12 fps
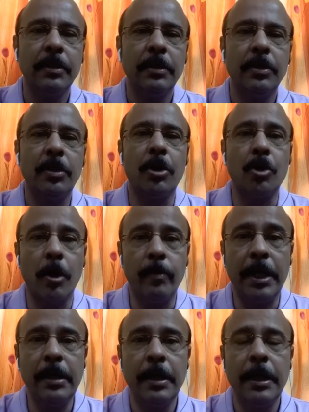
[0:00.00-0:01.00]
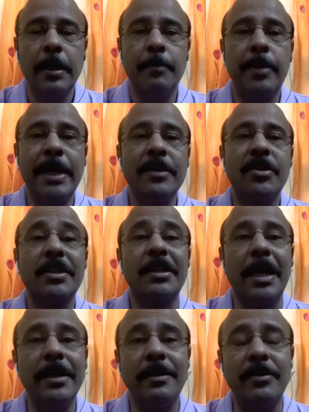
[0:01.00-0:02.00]
The novel brings
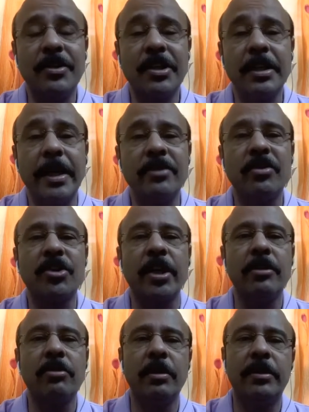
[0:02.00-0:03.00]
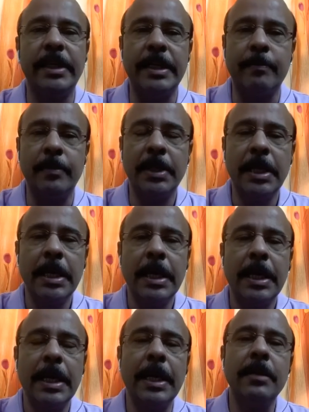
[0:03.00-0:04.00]
silence as the central theme
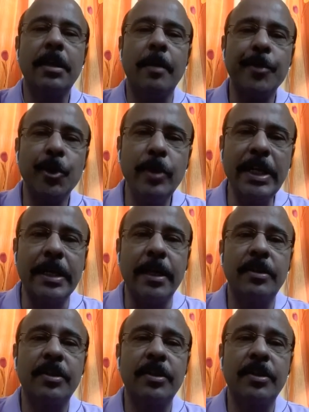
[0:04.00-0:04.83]
and communicates